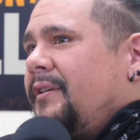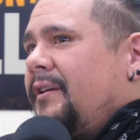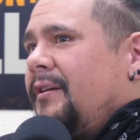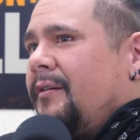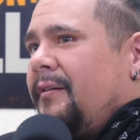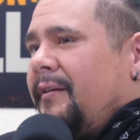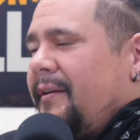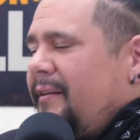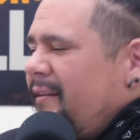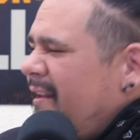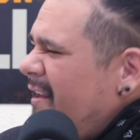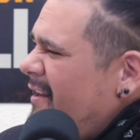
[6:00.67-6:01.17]

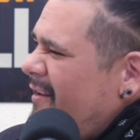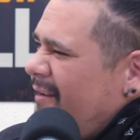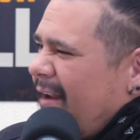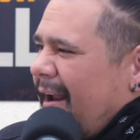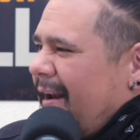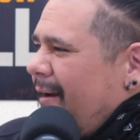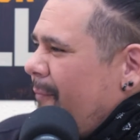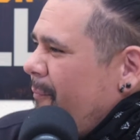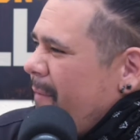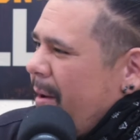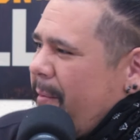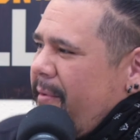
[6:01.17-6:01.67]
maybe they
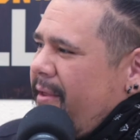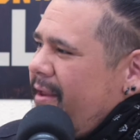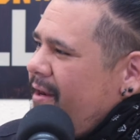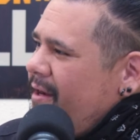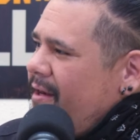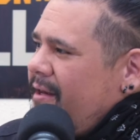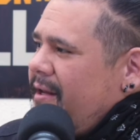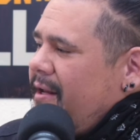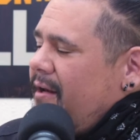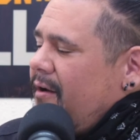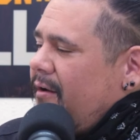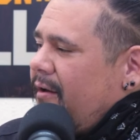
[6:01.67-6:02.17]

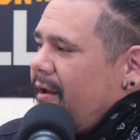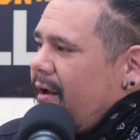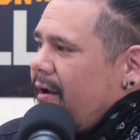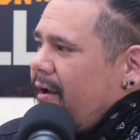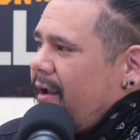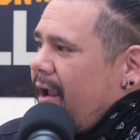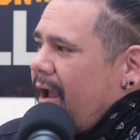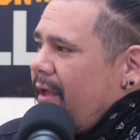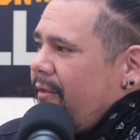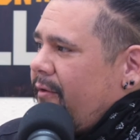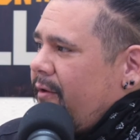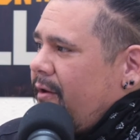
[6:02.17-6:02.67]
didn't need
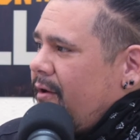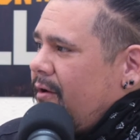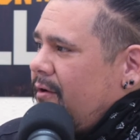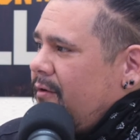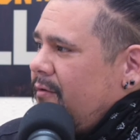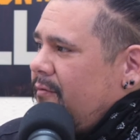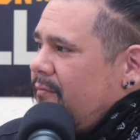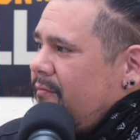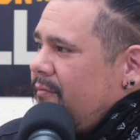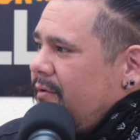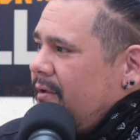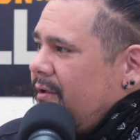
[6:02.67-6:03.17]
that cat.
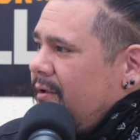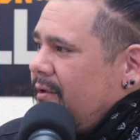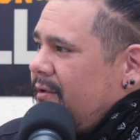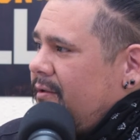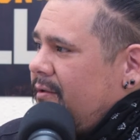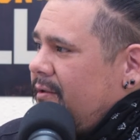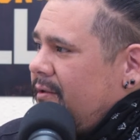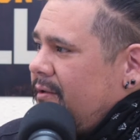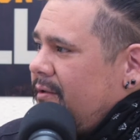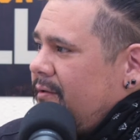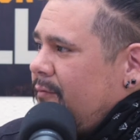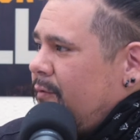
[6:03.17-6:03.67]

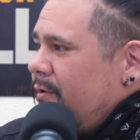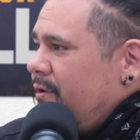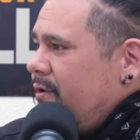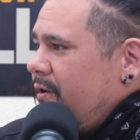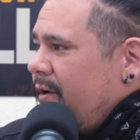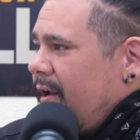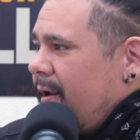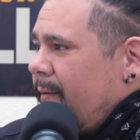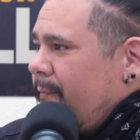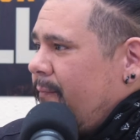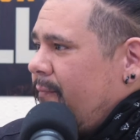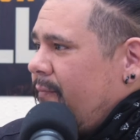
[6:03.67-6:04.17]
What's
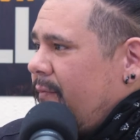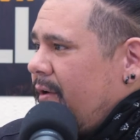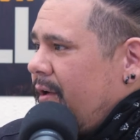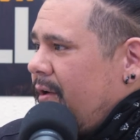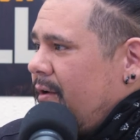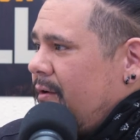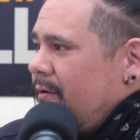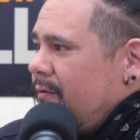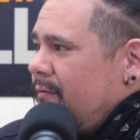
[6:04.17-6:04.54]
her name?